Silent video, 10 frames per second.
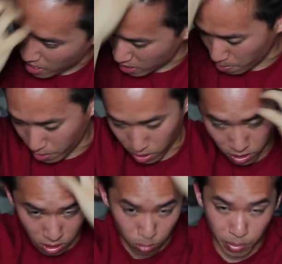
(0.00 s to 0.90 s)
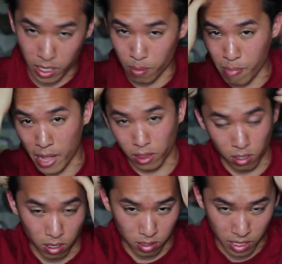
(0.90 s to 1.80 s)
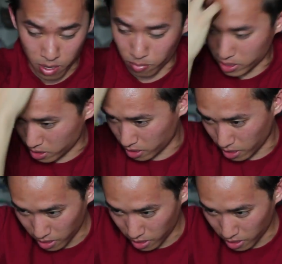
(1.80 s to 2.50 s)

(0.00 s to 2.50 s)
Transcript: that they put a little bit of menthol in it, which